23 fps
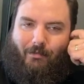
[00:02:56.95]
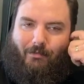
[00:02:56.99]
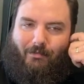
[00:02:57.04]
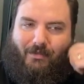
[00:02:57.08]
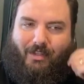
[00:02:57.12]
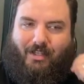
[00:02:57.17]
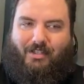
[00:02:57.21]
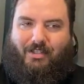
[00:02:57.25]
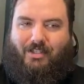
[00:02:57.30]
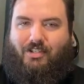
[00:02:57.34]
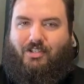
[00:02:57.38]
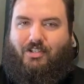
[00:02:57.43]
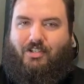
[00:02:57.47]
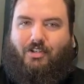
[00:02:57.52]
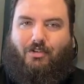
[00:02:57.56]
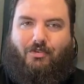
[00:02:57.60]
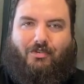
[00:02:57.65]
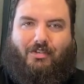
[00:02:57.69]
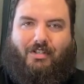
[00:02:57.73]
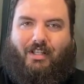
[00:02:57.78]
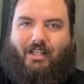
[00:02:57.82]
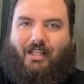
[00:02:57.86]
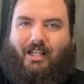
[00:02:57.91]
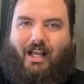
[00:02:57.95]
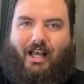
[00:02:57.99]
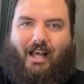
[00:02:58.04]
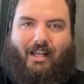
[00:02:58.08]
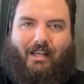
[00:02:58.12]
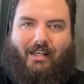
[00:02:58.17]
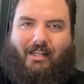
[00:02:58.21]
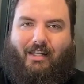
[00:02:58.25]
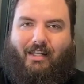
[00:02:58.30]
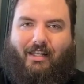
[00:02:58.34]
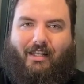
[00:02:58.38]
This is used a
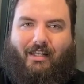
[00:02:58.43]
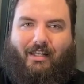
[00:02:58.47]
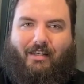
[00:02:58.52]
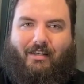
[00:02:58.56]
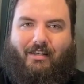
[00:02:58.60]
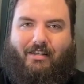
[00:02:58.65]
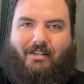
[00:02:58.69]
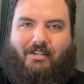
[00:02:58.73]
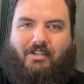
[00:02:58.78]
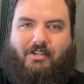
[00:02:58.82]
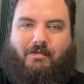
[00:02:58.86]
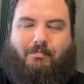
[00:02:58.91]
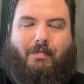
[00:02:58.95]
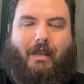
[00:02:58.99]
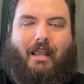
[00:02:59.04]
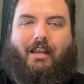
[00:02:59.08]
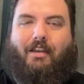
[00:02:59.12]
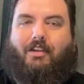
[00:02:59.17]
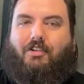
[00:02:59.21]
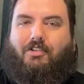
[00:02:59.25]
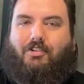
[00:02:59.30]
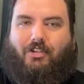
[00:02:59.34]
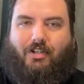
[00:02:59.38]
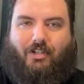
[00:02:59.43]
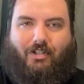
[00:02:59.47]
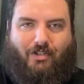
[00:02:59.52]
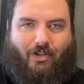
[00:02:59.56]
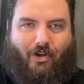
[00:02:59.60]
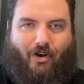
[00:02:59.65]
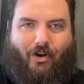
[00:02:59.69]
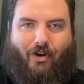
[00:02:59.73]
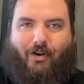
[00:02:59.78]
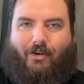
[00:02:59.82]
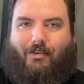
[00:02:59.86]
lot in Spanish
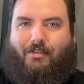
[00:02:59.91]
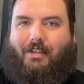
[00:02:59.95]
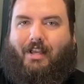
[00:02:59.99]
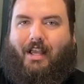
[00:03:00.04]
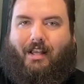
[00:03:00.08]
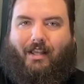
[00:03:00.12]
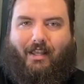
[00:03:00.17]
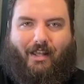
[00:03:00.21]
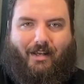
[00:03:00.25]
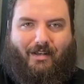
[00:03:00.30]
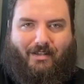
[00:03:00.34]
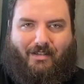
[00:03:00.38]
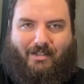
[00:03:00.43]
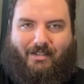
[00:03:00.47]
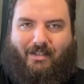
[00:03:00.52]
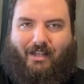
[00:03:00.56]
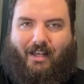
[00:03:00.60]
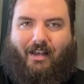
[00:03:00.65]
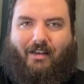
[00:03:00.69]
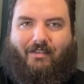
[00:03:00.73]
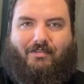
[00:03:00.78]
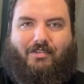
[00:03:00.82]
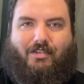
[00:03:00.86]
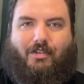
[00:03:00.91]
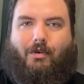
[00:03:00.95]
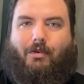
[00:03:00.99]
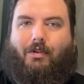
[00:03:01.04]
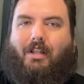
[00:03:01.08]
guitar, that kind of stuff, so a